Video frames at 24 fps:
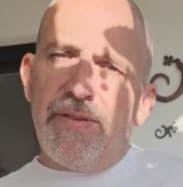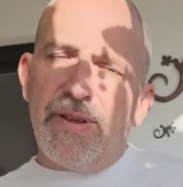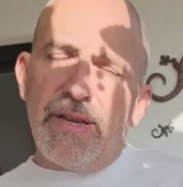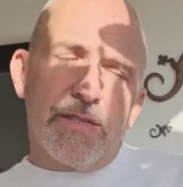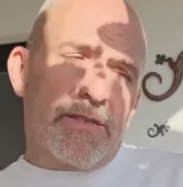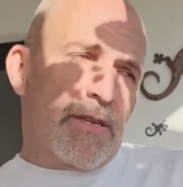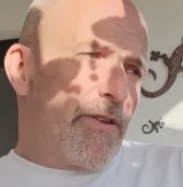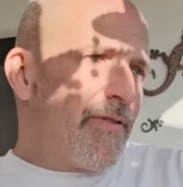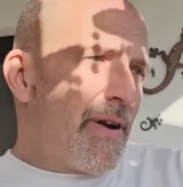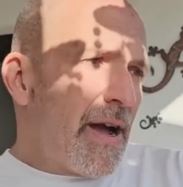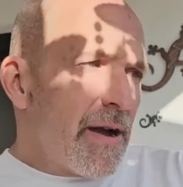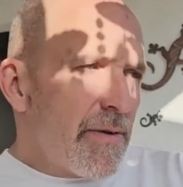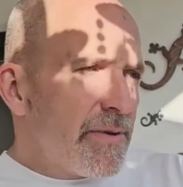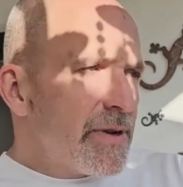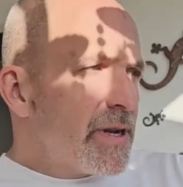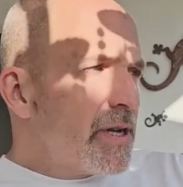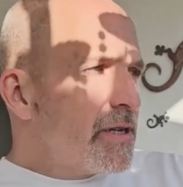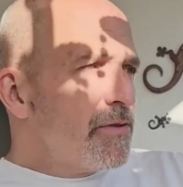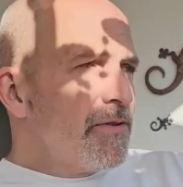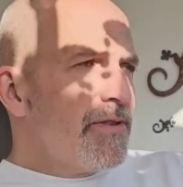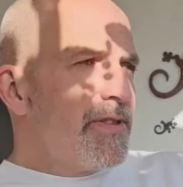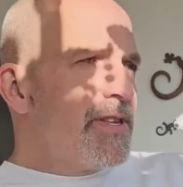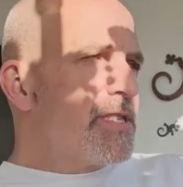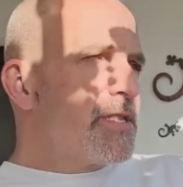So if I want to
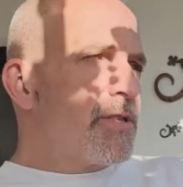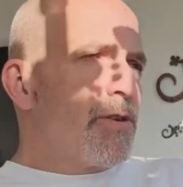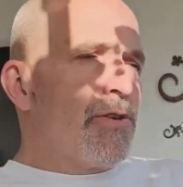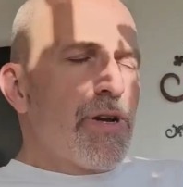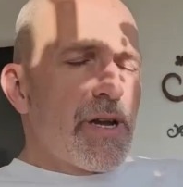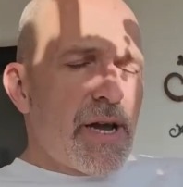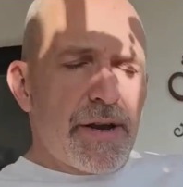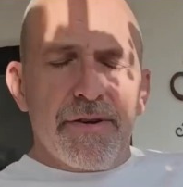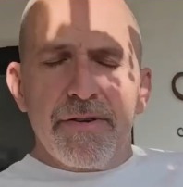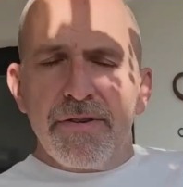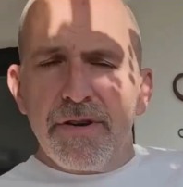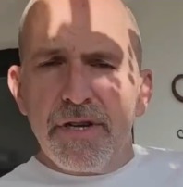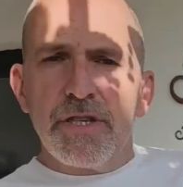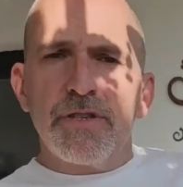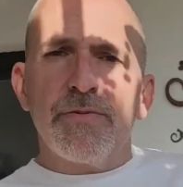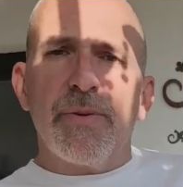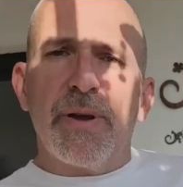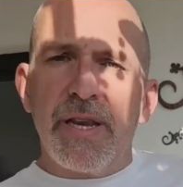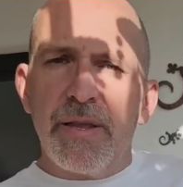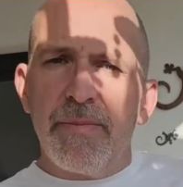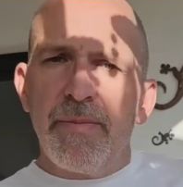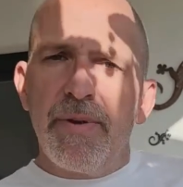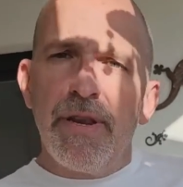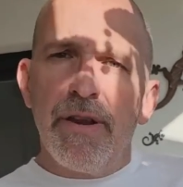do this
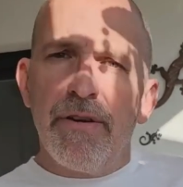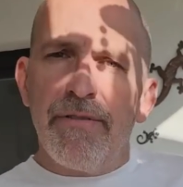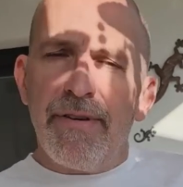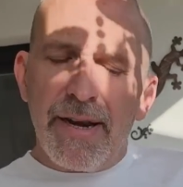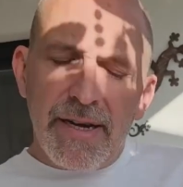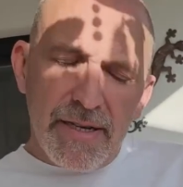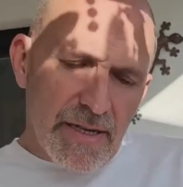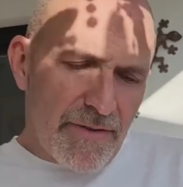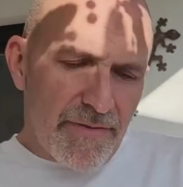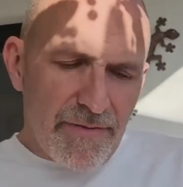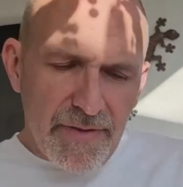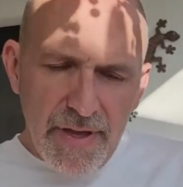120 meter rec dive,